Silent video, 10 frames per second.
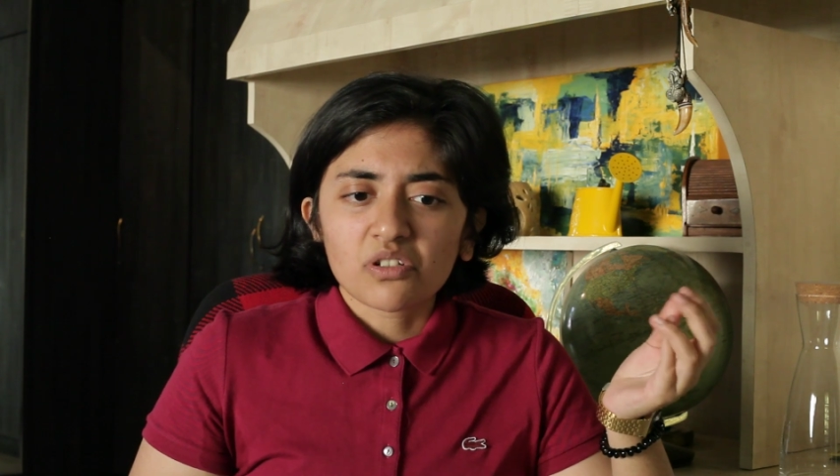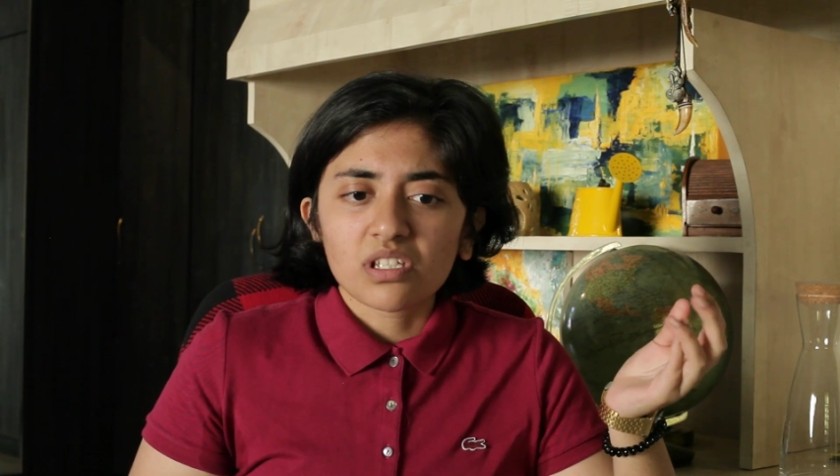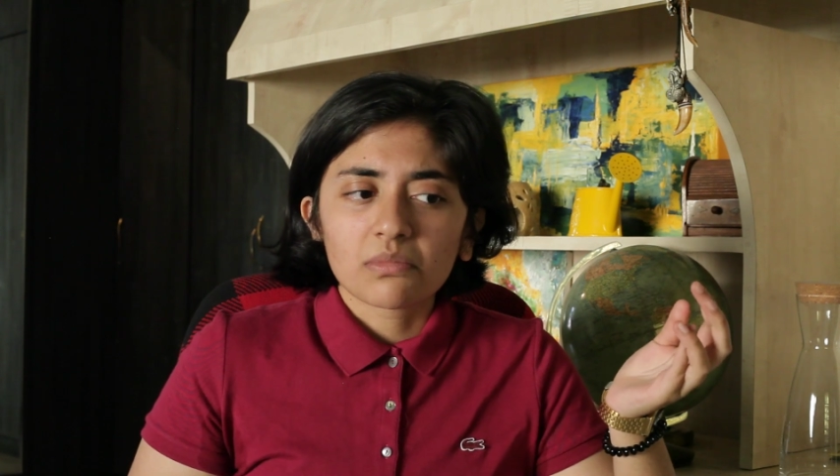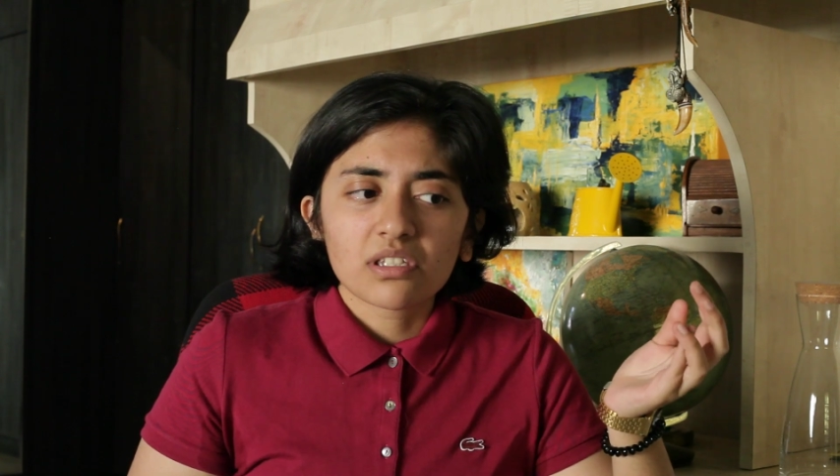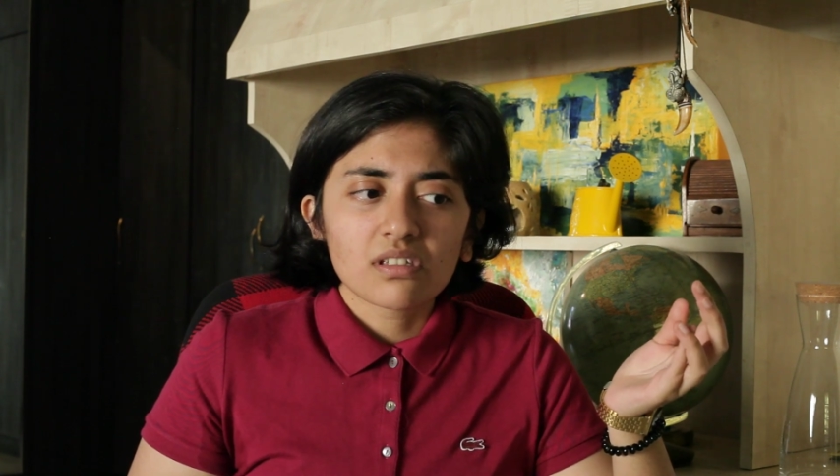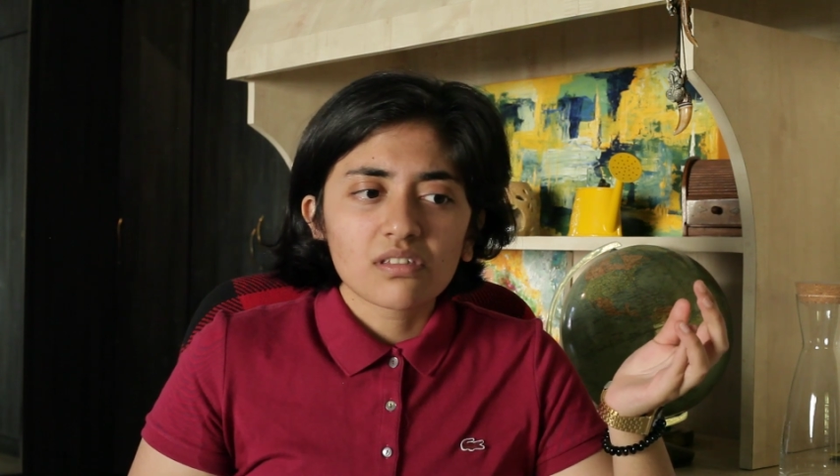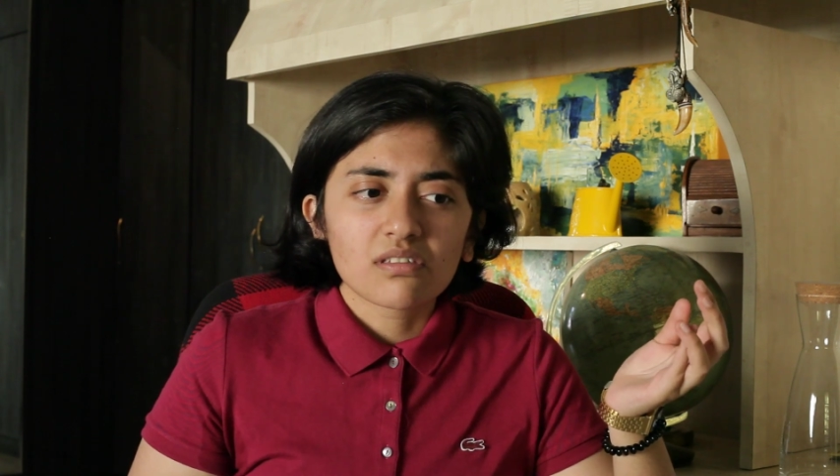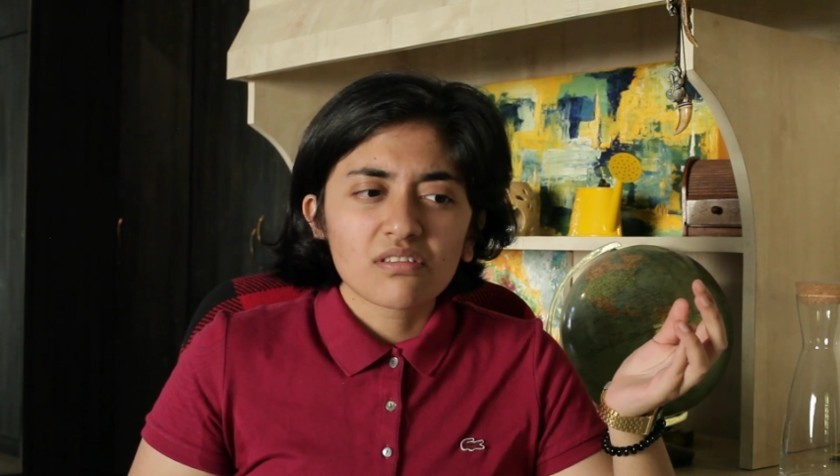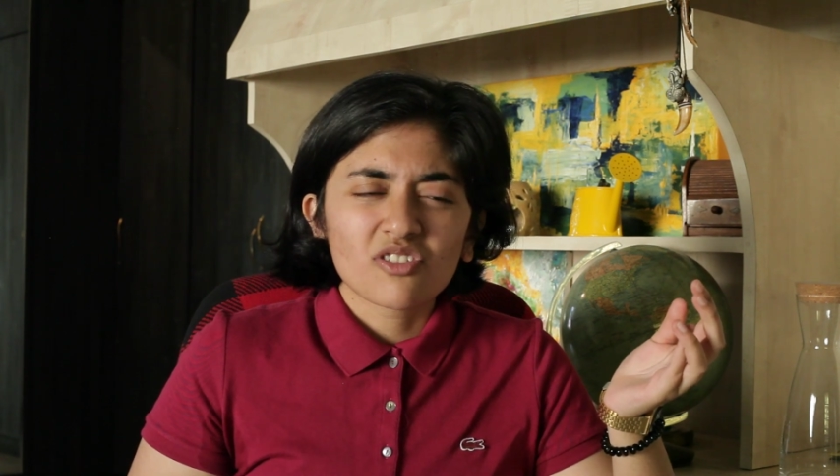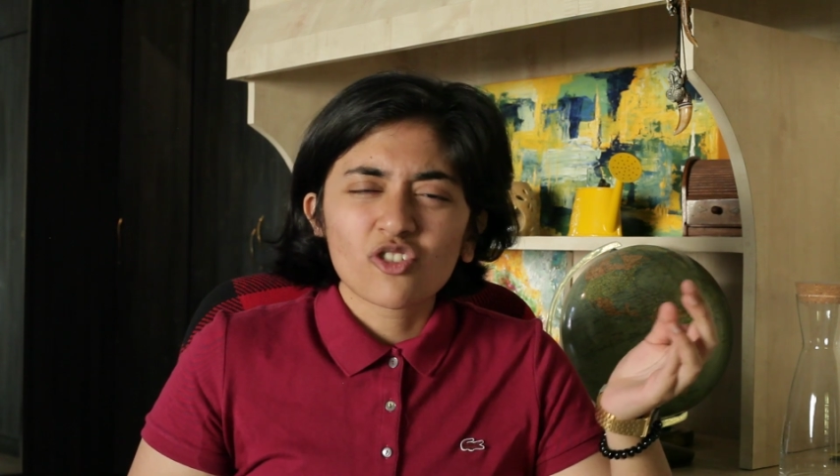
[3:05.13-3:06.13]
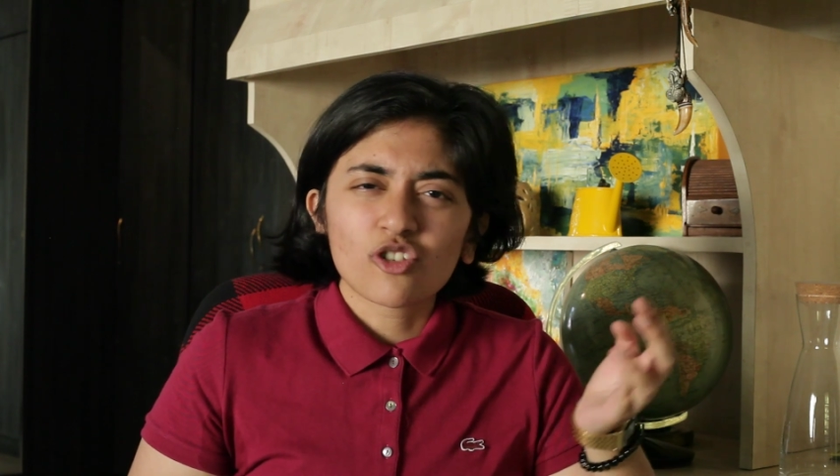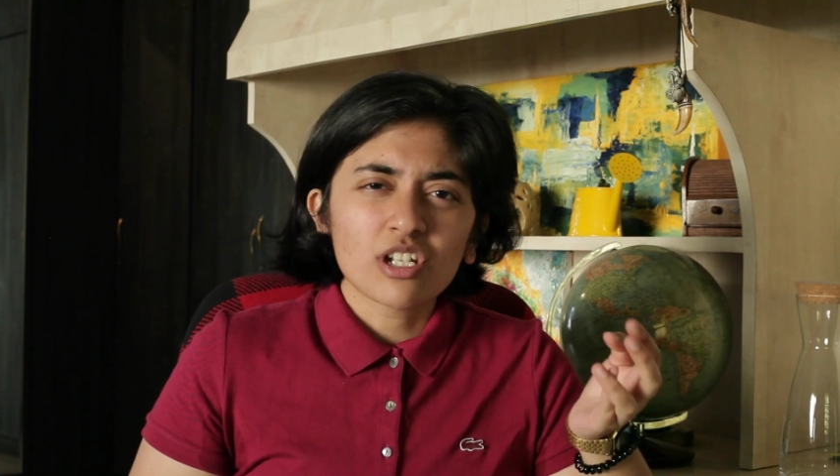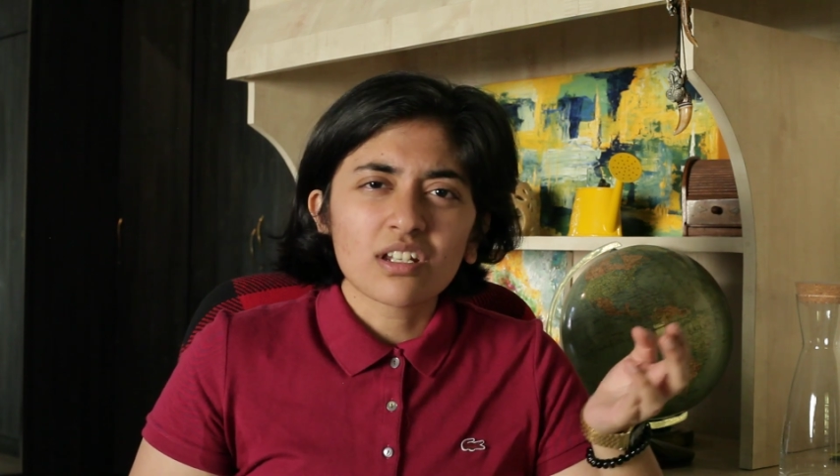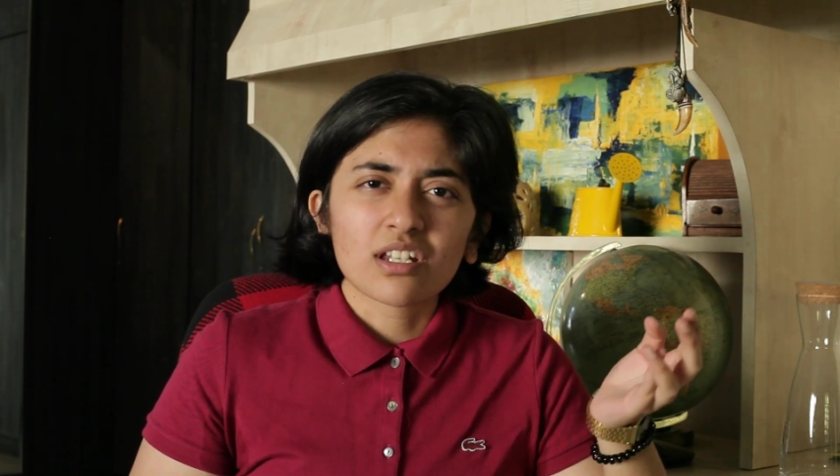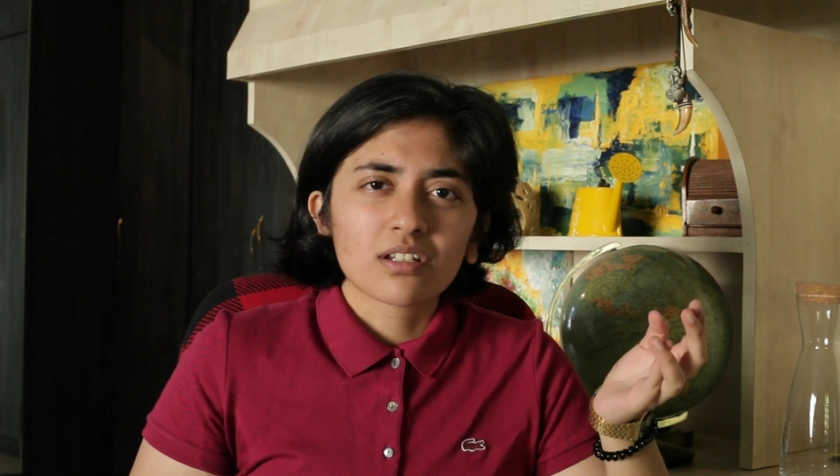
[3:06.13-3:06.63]
some of these
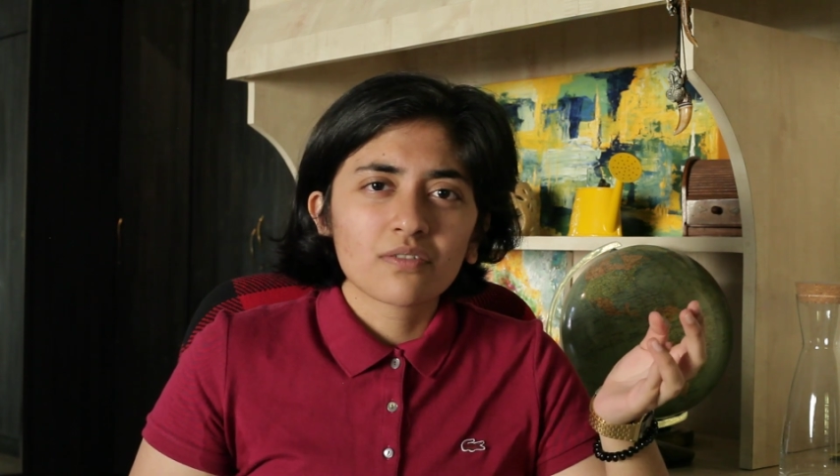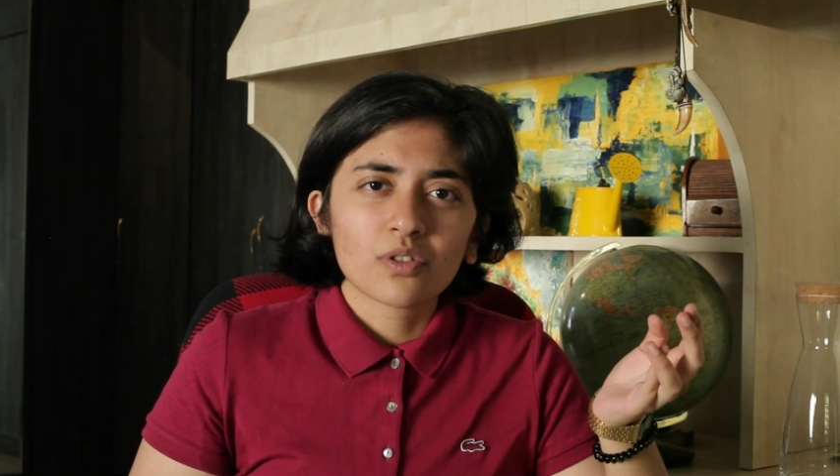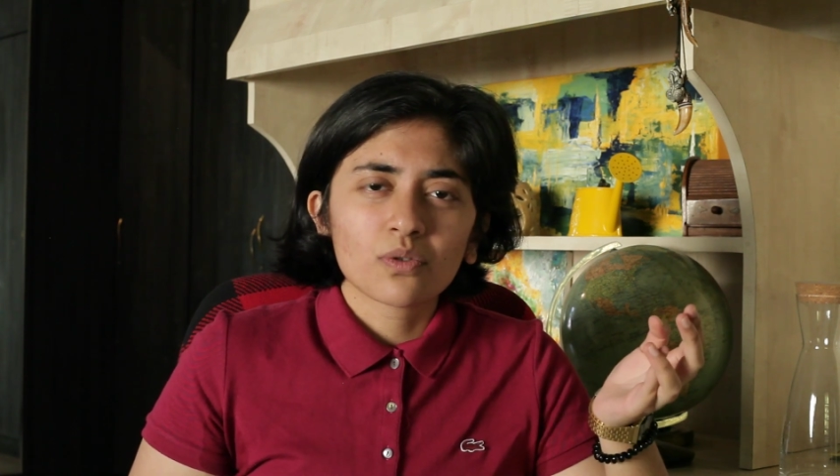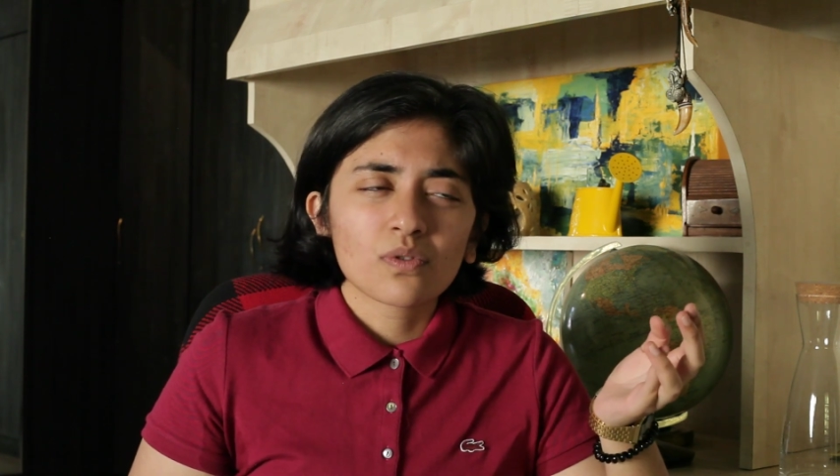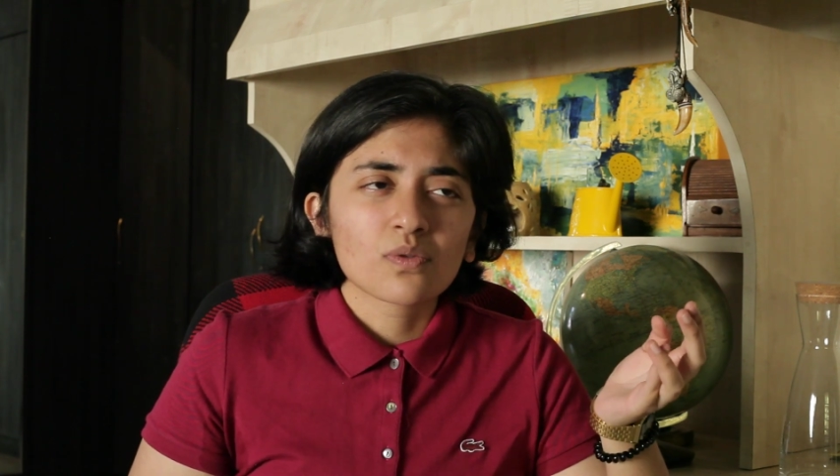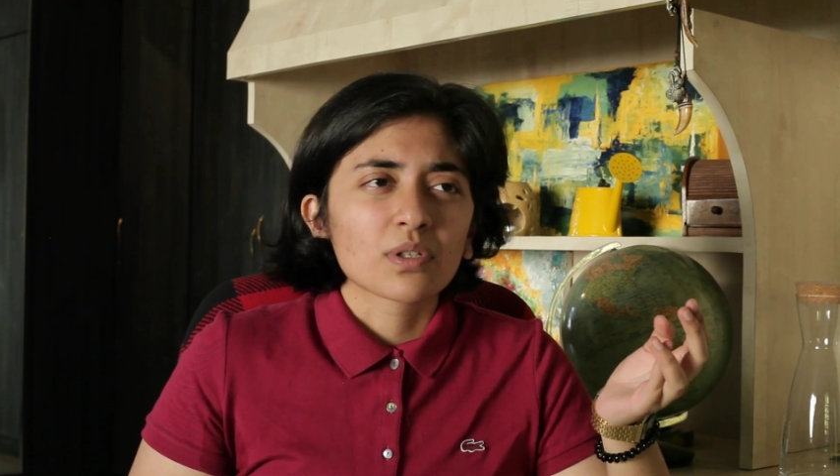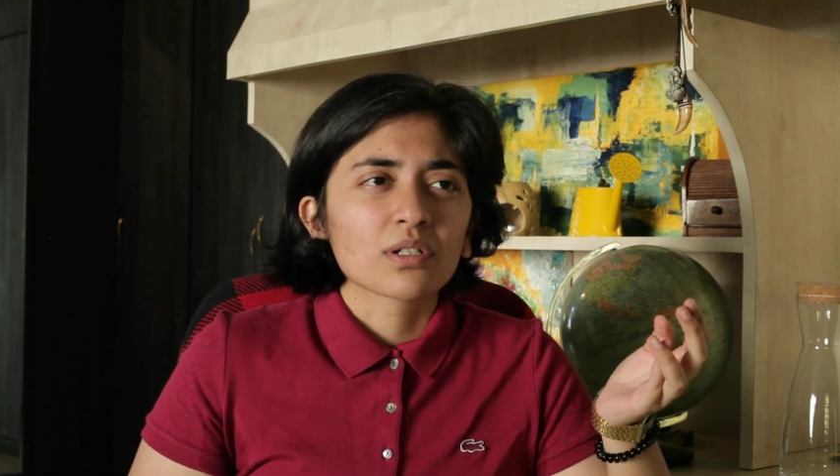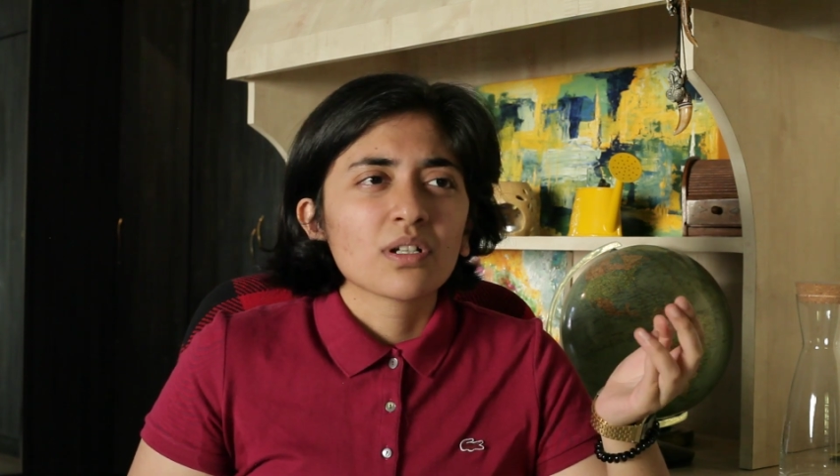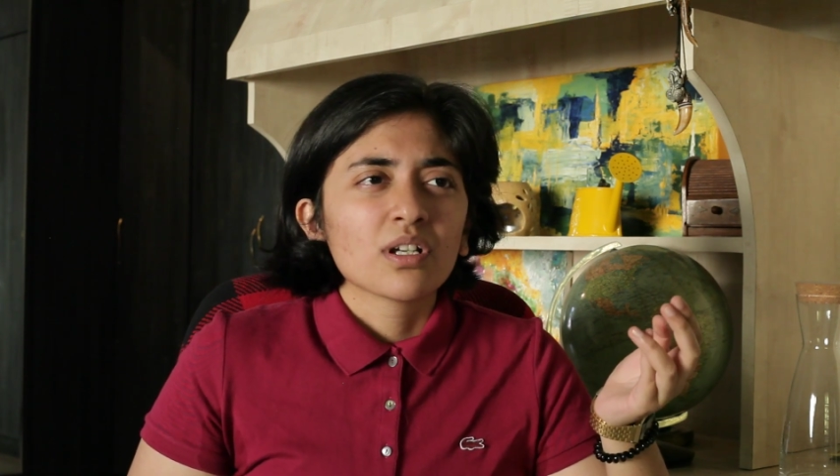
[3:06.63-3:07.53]
street interviews where,